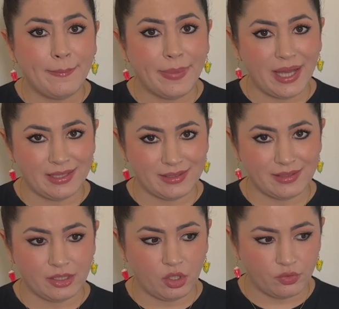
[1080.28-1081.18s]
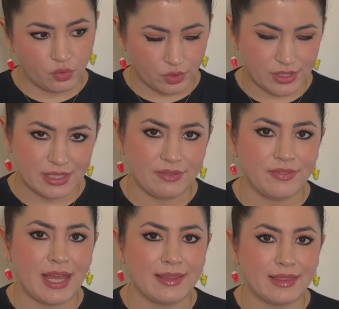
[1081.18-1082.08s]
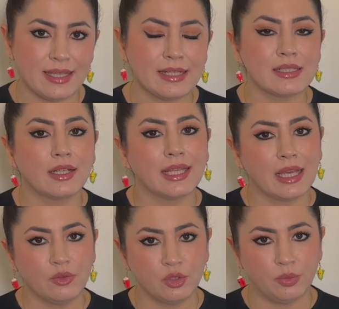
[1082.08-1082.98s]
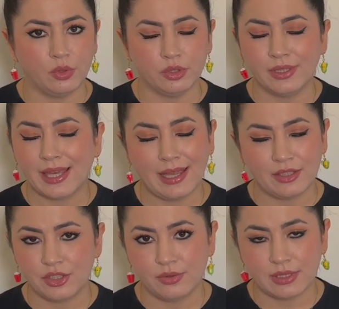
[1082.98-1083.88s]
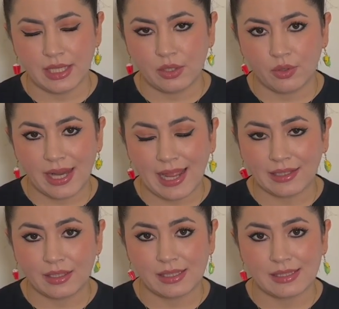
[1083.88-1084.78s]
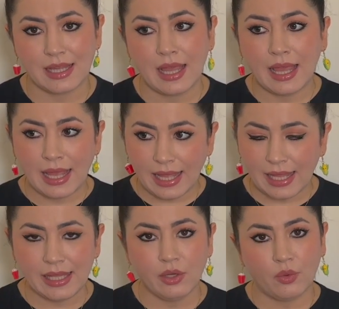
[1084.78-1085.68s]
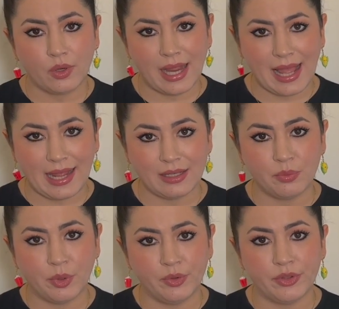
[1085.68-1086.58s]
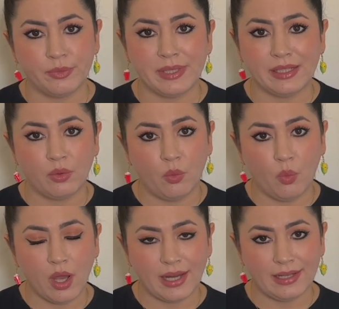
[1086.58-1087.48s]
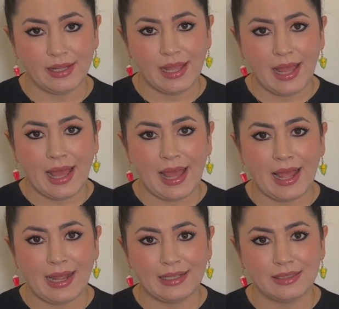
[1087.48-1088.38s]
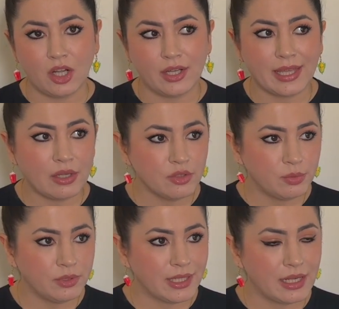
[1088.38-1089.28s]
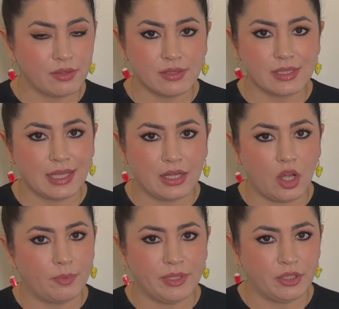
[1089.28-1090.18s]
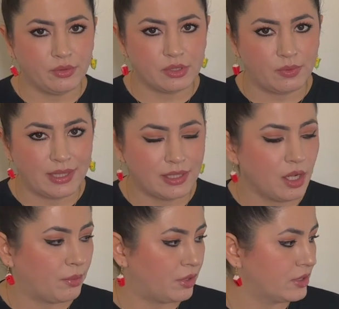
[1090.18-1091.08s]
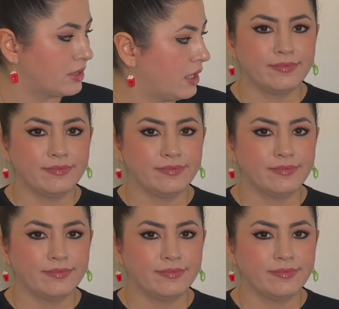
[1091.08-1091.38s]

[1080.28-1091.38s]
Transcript: But of course, if that thing is uncountable, you can't use a or an because a or an both mean one, and uncountable nouns cannot be used with numbers.